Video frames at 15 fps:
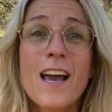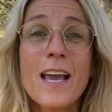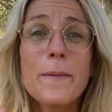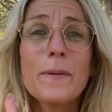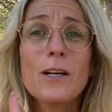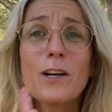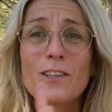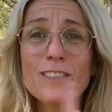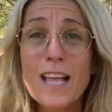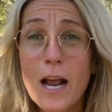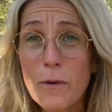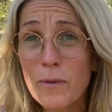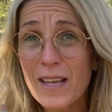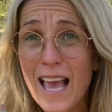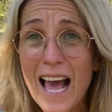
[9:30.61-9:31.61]
because that
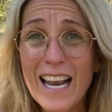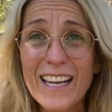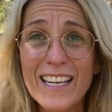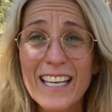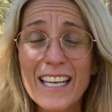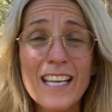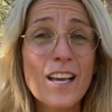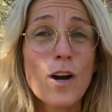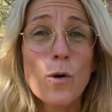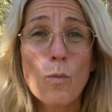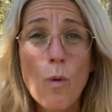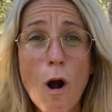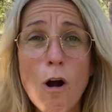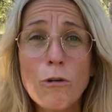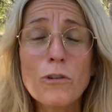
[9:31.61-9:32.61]
reality
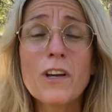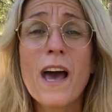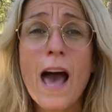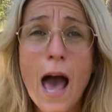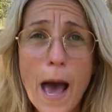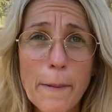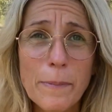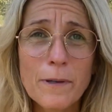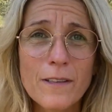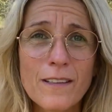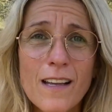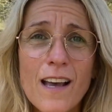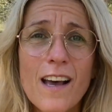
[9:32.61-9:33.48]
won't happen.